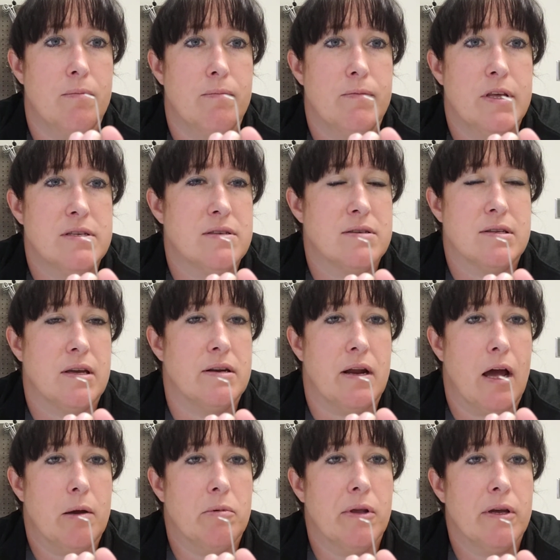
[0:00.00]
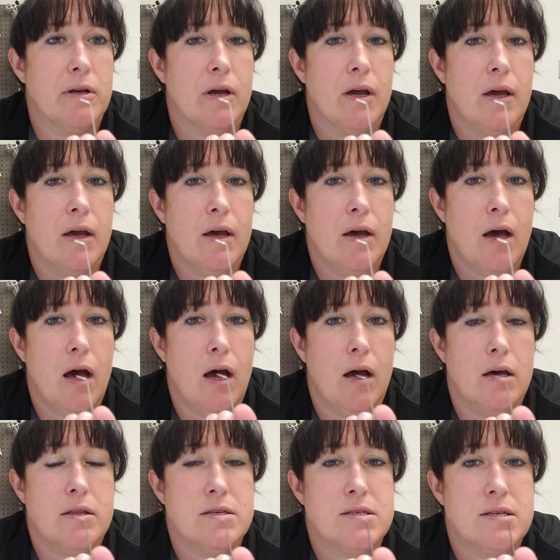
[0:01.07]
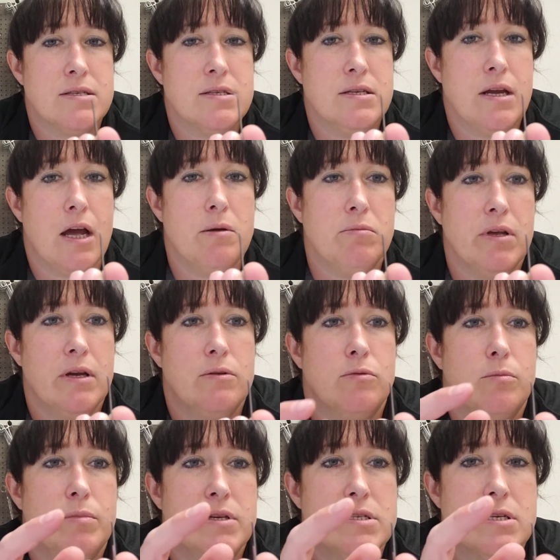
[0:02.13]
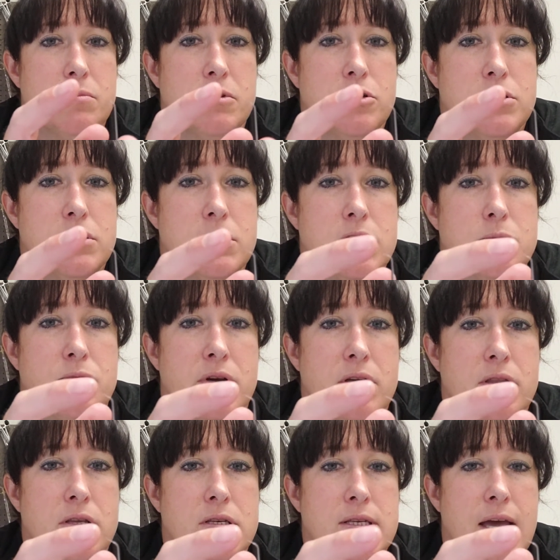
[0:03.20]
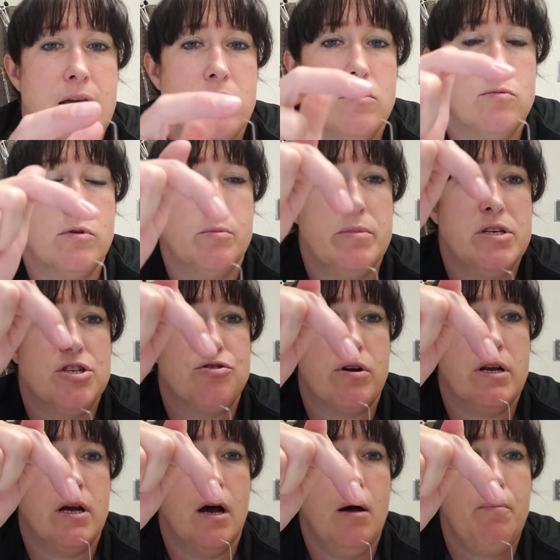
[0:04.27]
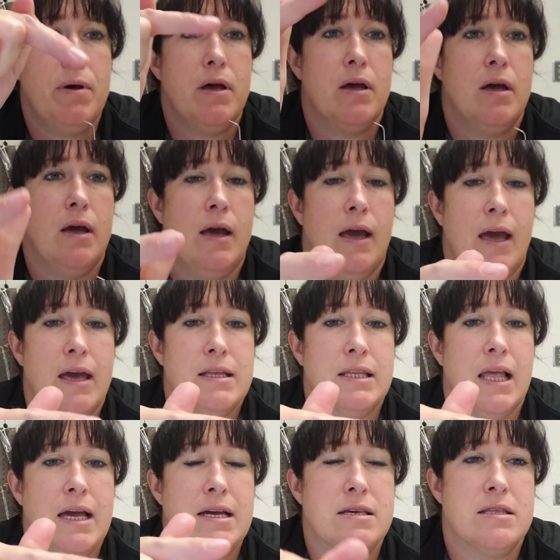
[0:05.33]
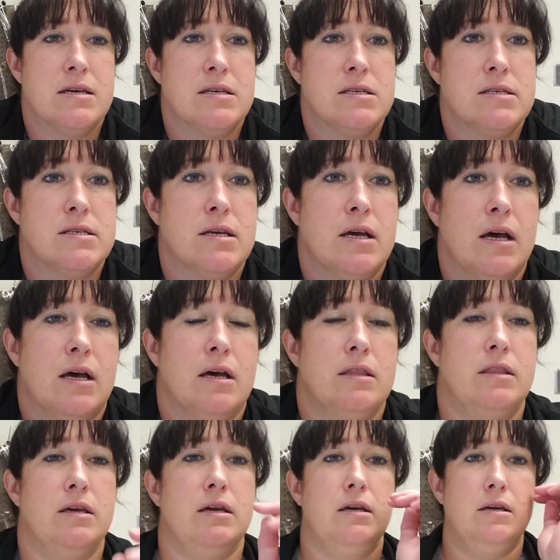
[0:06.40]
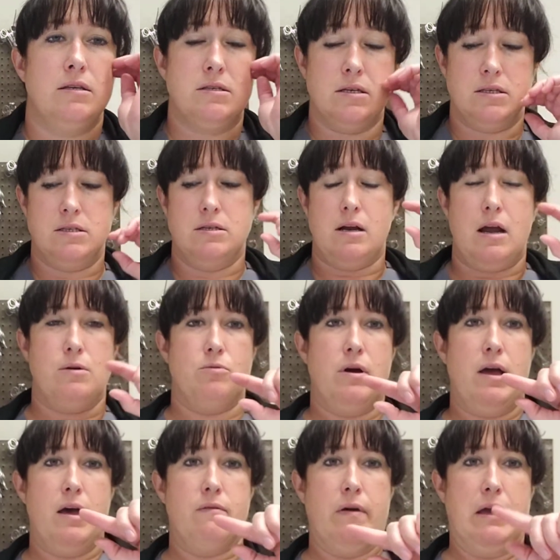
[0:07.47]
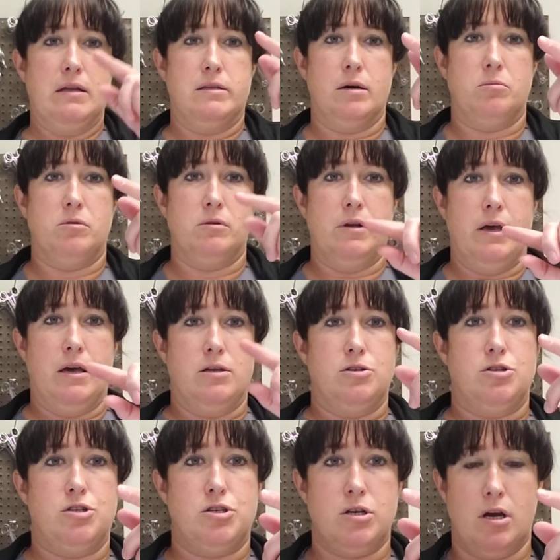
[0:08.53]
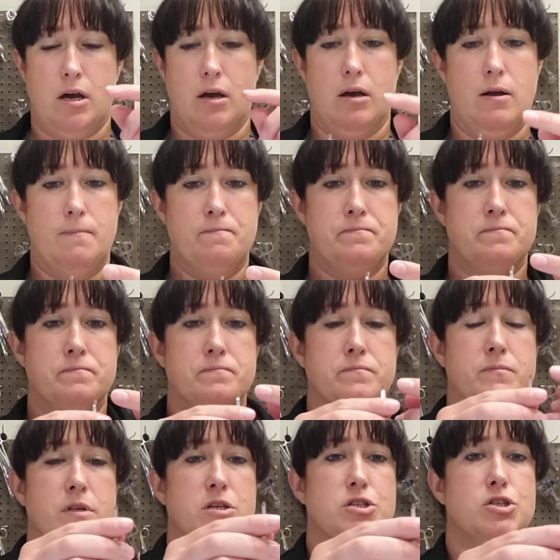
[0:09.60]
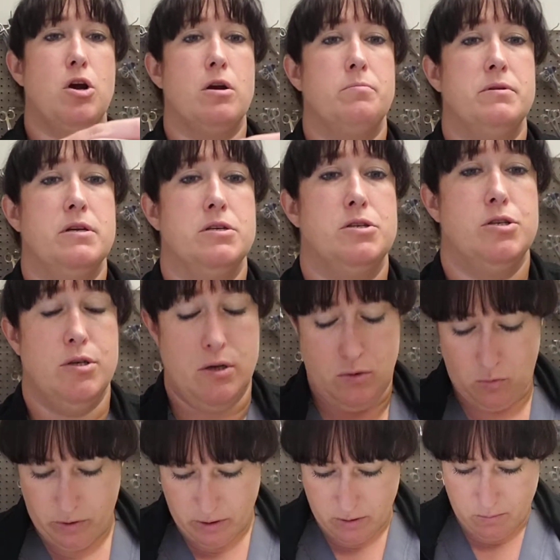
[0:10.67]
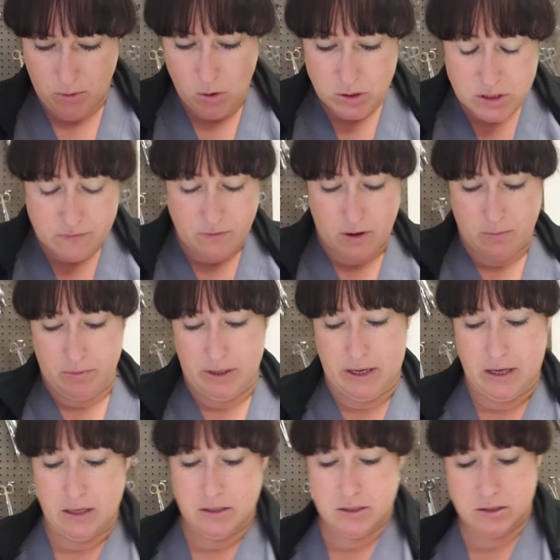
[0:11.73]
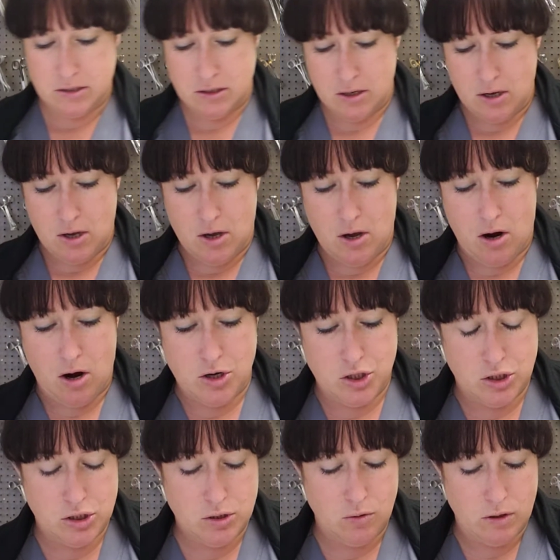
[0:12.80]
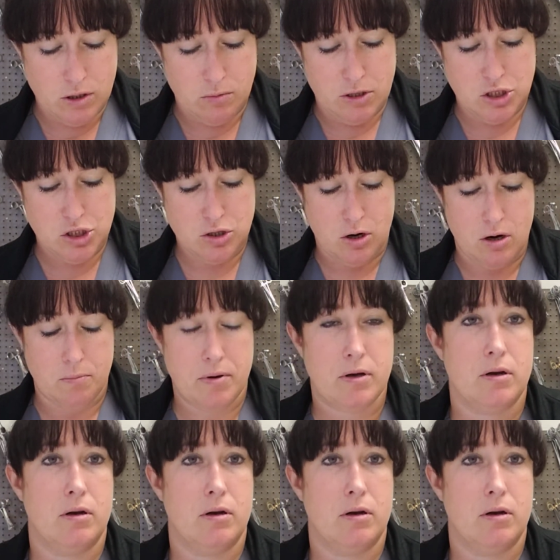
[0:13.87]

This is an eye blade. The 69 blade will be similar to this, but this angle will be straight up, and like this, the 69 will have a double edge sharpness to it, where most of our blades are just going to be sharp